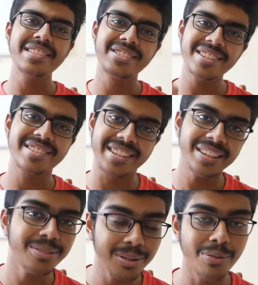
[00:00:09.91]
and just
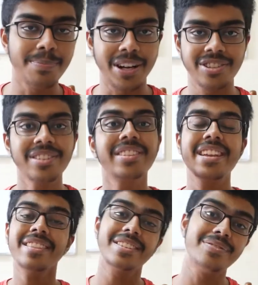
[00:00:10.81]
stick to a low budget,
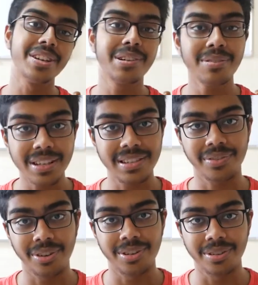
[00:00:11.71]
then this video is
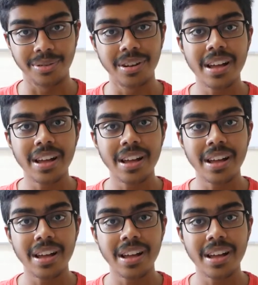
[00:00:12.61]
for you.